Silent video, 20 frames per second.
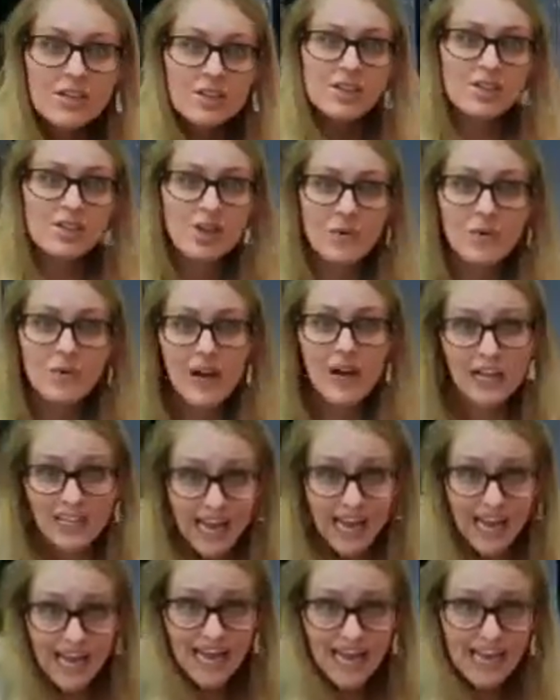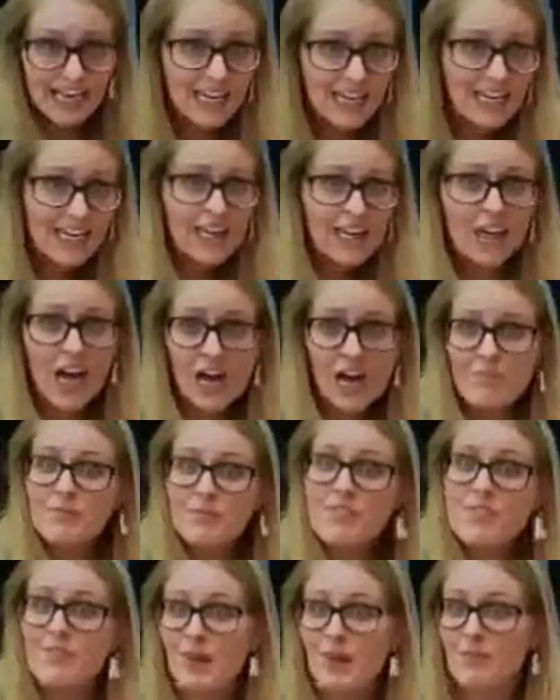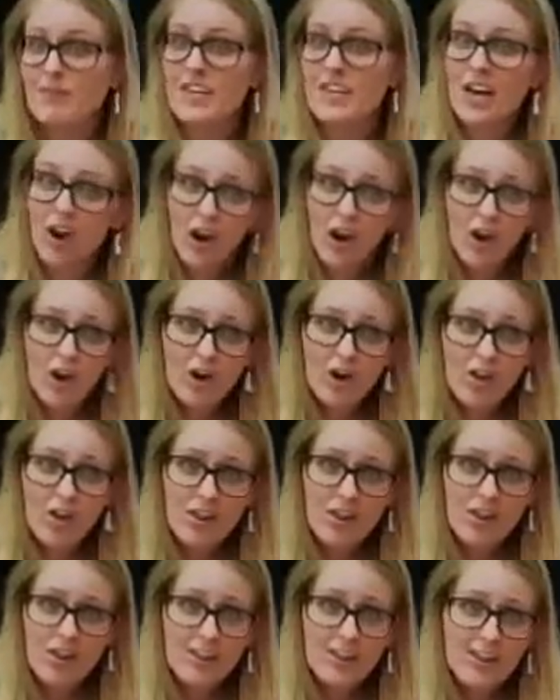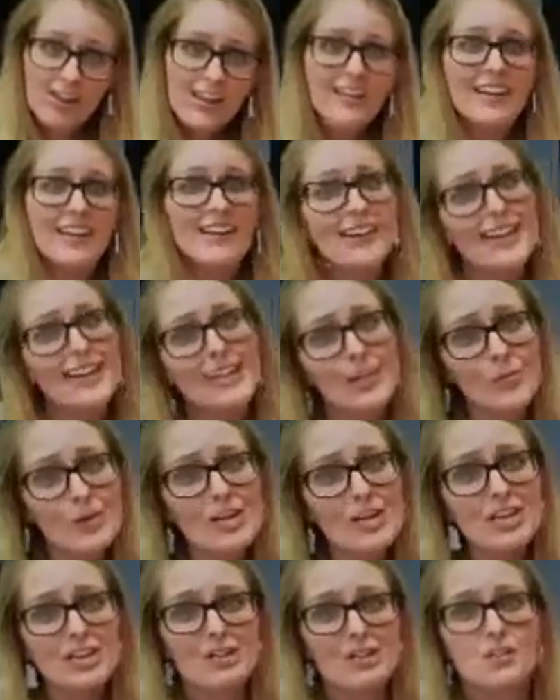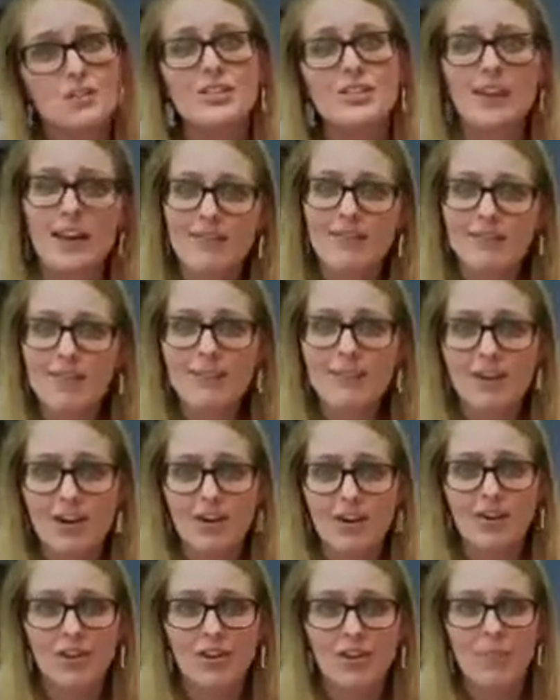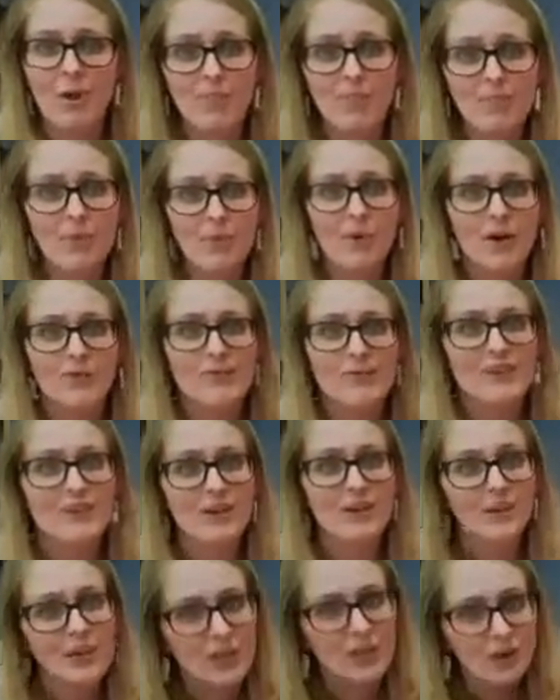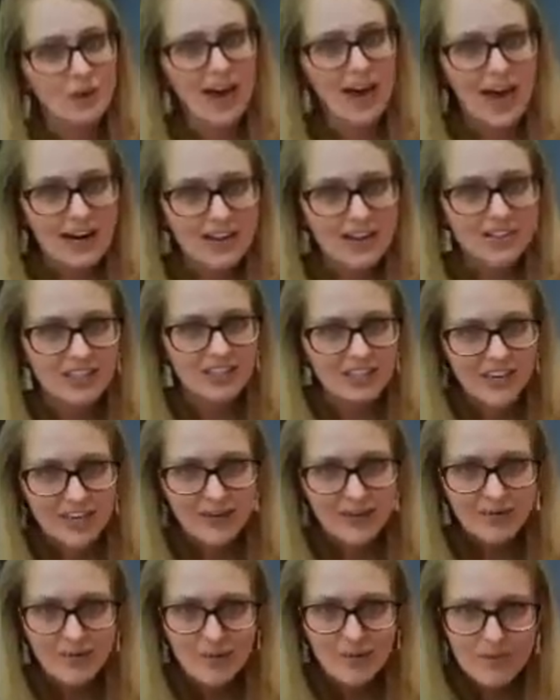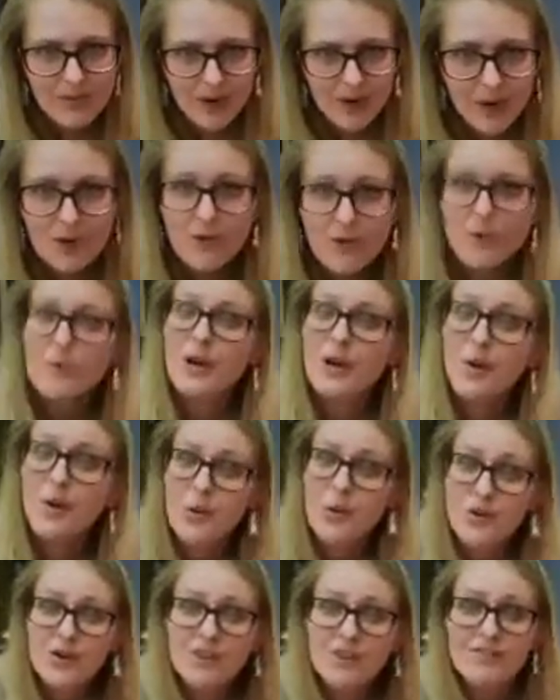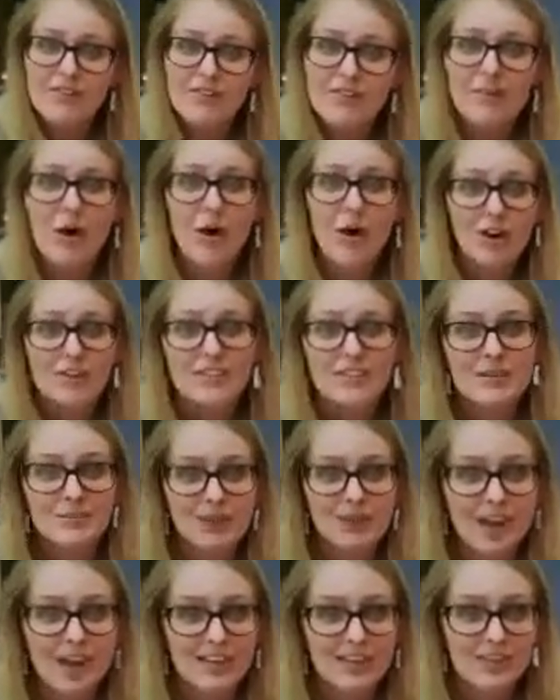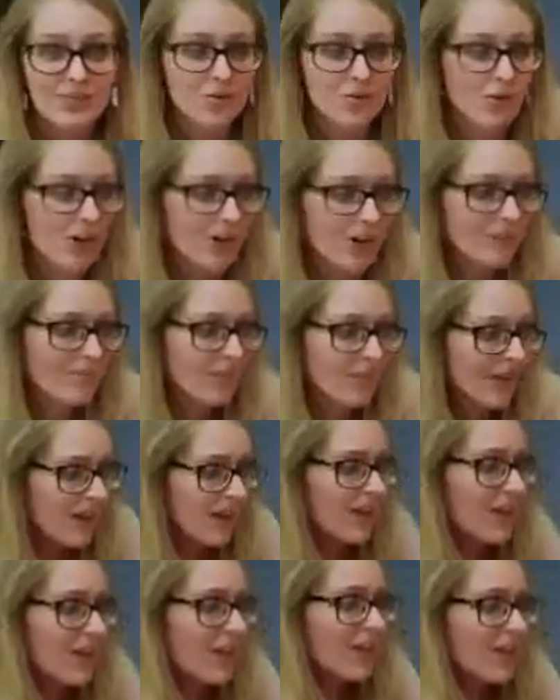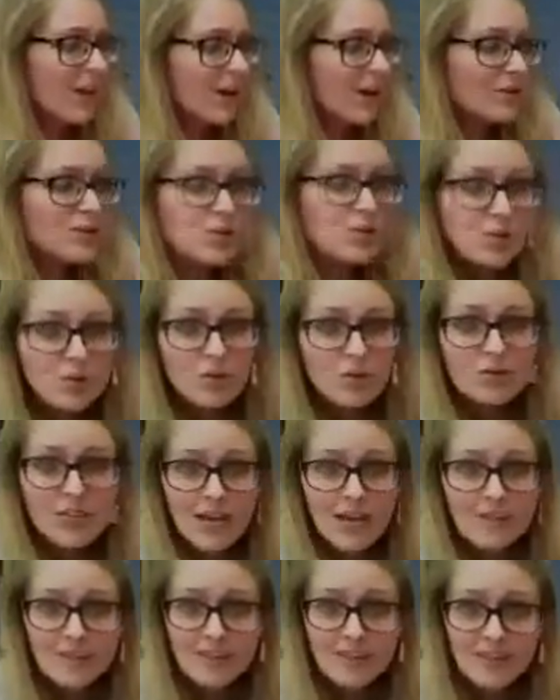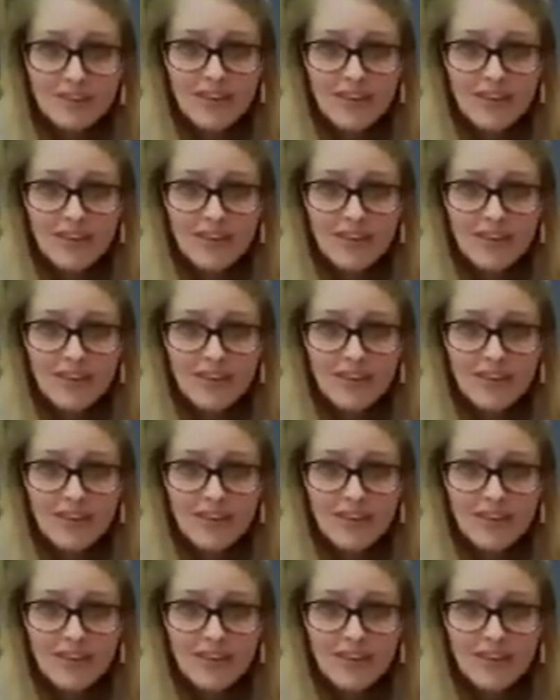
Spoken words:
So clay comes from the earth. The clay that we use came from the earth at one point, but then we don't actually get it from the earth. We order it from the art supply store. There are two types of